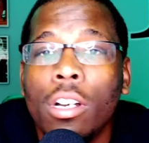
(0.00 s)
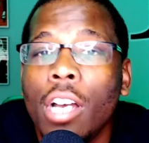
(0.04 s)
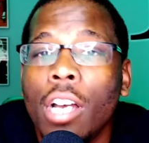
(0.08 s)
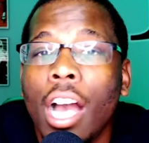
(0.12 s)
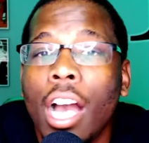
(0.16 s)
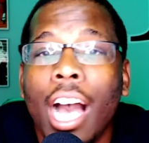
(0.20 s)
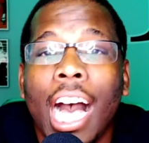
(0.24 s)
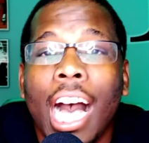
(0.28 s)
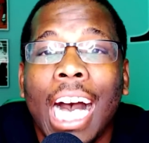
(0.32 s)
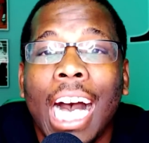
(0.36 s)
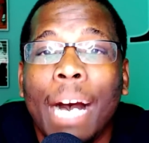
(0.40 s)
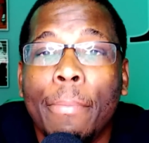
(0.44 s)

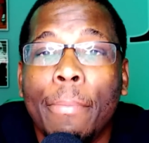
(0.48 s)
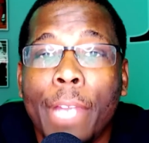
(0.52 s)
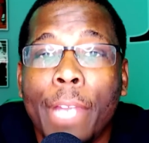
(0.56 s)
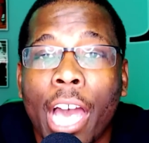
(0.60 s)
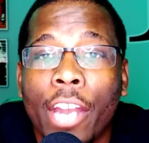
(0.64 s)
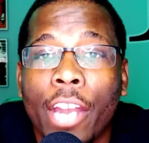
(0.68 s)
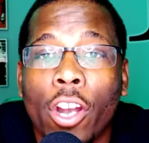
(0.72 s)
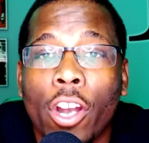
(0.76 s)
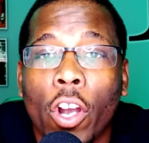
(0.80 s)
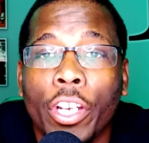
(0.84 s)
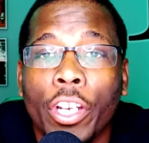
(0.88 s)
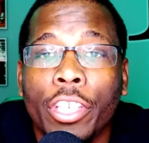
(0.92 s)
I'm
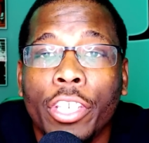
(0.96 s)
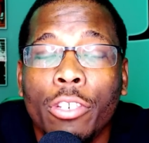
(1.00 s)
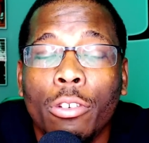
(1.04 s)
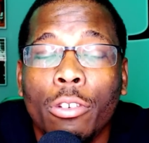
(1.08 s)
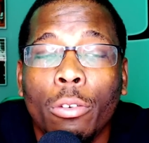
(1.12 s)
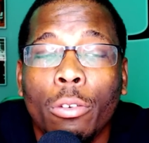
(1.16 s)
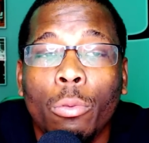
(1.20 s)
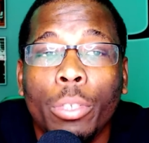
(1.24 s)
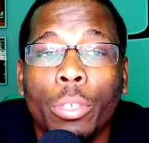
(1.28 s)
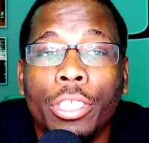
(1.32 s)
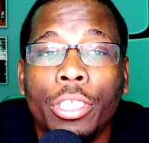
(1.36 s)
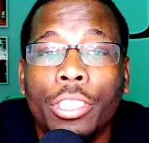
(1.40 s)
not
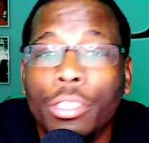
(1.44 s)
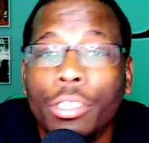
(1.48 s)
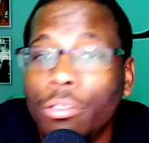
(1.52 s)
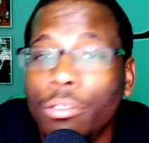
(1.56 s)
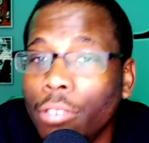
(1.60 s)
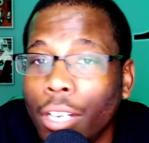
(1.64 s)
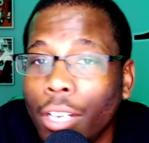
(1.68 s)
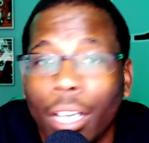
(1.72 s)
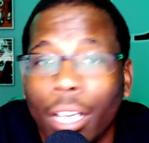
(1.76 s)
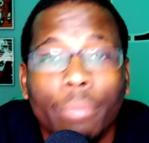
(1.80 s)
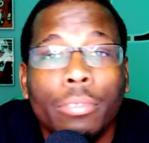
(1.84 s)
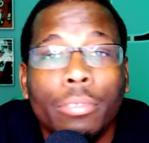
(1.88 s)
arguing with you.
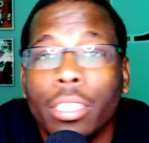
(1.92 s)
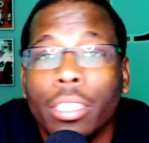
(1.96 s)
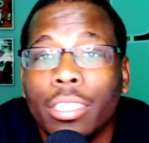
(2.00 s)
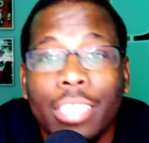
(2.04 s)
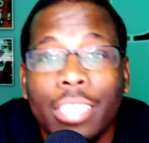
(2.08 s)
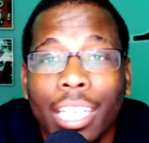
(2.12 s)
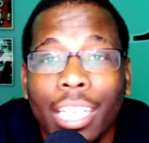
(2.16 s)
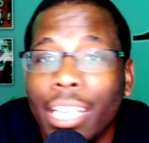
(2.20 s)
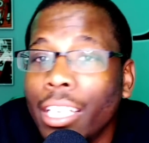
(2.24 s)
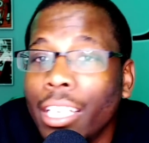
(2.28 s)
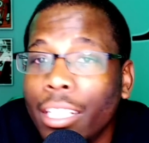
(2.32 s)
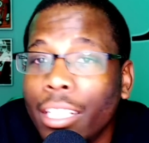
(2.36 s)
I'm just
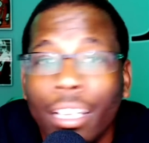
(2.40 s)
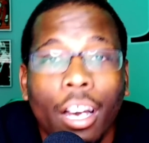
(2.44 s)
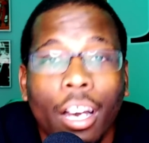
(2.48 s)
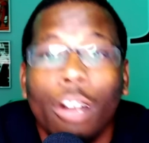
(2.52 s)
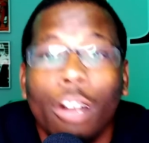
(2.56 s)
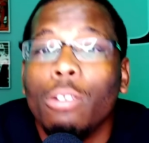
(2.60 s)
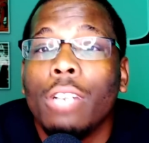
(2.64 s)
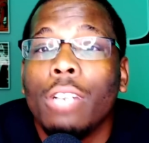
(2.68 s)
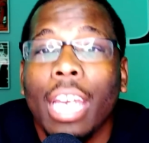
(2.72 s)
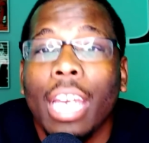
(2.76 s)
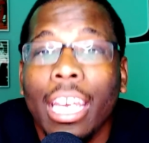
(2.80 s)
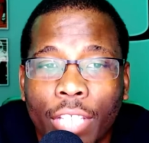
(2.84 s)
saying,
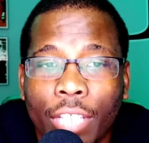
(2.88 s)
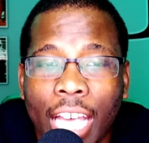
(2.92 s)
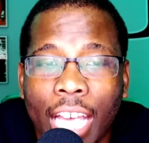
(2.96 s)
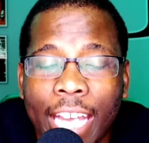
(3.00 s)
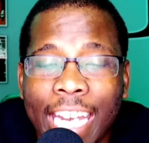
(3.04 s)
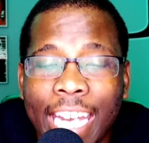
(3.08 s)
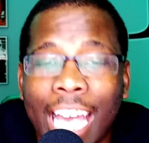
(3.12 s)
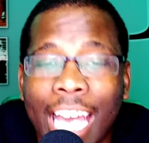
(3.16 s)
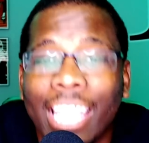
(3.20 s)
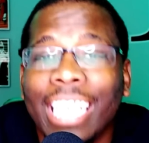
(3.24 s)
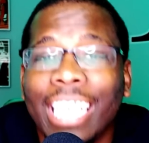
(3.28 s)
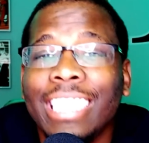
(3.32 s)
okay.
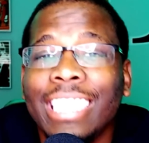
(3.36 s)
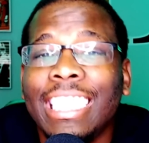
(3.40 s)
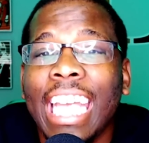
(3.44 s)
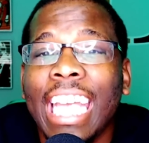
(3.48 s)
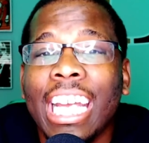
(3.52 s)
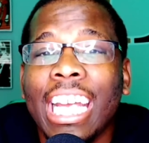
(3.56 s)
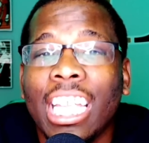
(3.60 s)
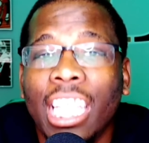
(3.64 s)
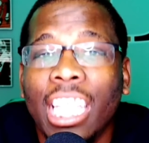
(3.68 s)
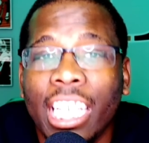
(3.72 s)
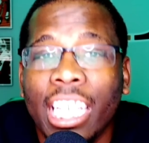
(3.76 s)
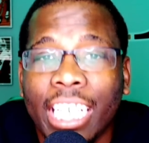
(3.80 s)
Now let's
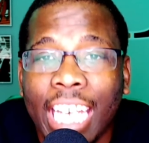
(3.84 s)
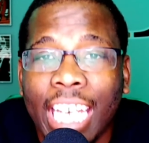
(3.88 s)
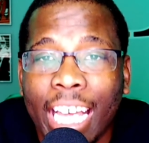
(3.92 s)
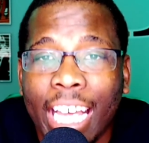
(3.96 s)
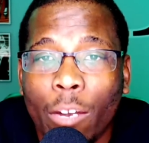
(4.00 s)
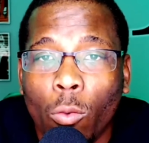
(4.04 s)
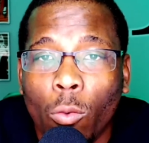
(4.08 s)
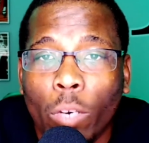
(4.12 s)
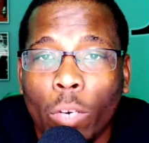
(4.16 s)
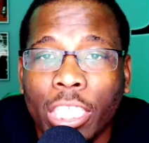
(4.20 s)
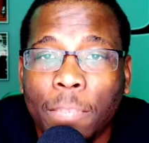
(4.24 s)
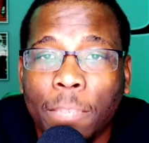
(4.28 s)
take a look
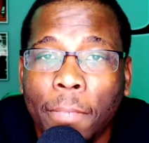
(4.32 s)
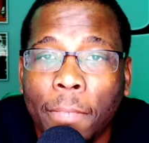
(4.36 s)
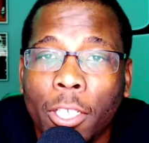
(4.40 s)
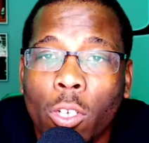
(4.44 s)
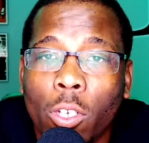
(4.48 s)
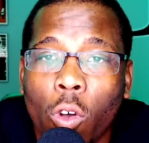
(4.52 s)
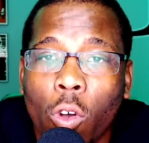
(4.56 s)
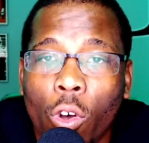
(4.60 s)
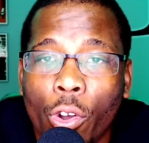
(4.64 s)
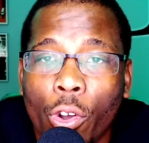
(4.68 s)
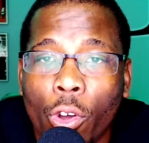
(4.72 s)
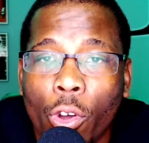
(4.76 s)
at what's been
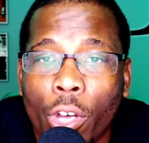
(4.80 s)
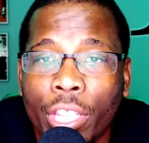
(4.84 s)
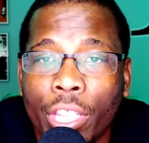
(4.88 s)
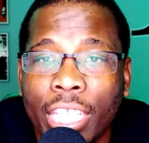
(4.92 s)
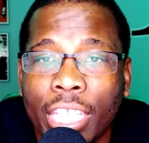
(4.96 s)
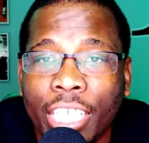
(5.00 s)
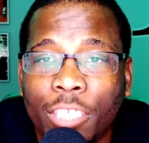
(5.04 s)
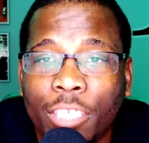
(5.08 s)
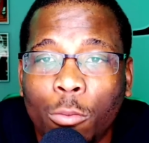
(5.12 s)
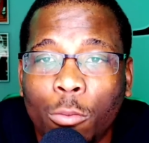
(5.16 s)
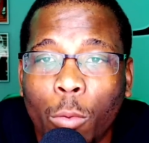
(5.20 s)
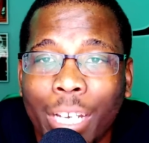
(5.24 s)
going on
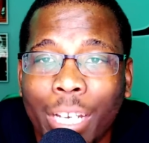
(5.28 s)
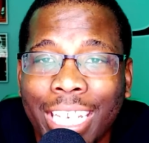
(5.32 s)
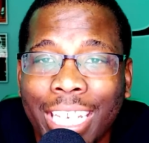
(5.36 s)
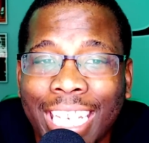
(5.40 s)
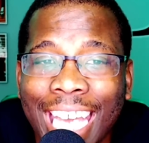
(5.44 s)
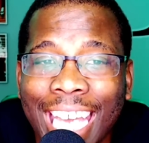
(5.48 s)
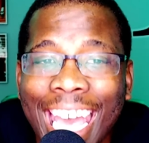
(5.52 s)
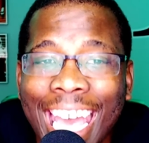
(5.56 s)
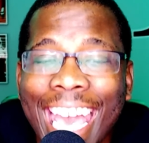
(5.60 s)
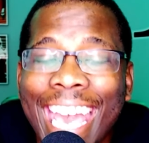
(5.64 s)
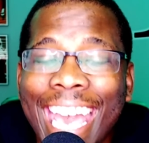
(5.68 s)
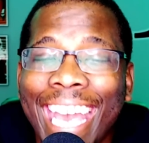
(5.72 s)
this week
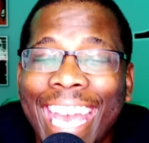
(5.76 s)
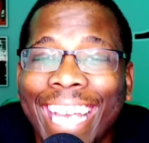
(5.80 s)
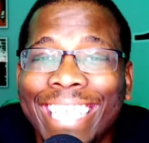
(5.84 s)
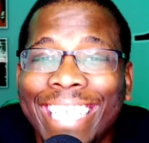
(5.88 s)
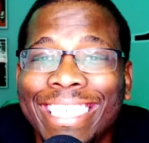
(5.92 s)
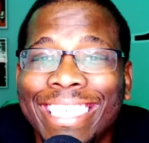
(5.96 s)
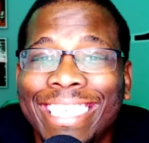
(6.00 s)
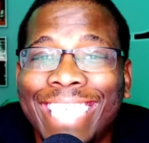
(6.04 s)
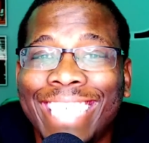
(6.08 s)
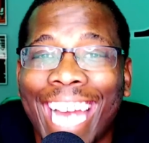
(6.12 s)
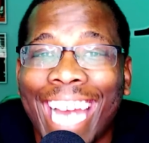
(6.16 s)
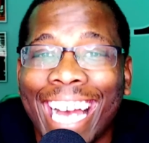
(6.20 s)

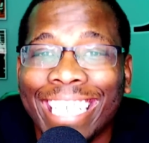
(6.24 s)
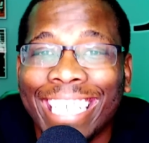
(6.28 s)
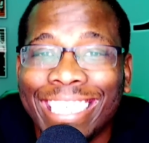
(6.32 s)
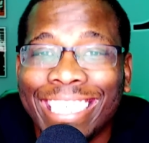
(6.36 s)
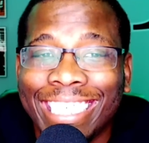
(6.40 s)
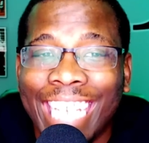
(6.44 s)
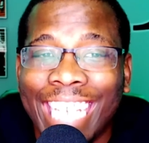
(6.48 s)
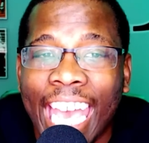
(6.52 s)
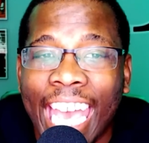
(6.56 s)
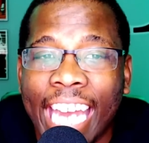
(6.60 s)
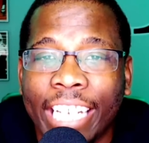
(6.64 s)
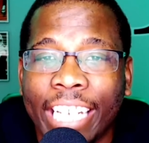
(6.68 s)
in Josh
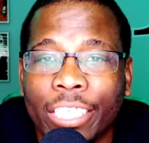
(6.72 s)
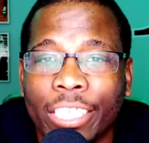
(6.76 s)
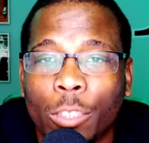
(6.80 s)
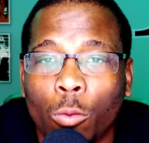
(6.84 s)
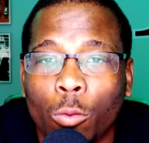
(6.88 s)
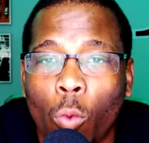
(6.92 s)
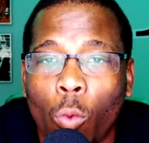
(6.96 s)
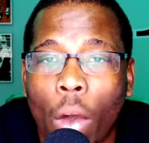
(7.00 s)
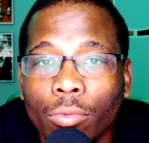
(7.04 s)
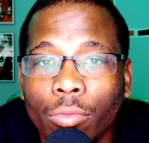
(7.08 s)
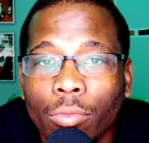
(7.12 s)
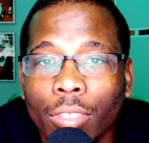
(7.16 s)
Gattis'
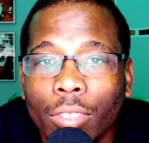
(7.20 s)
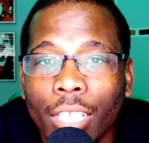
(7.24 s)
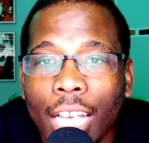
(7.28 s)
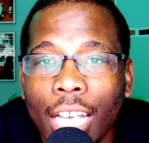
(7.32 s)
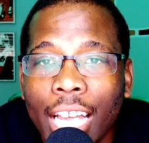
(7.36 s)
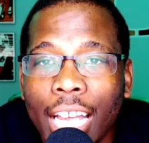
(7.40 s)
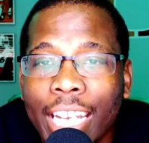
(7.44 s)
watch.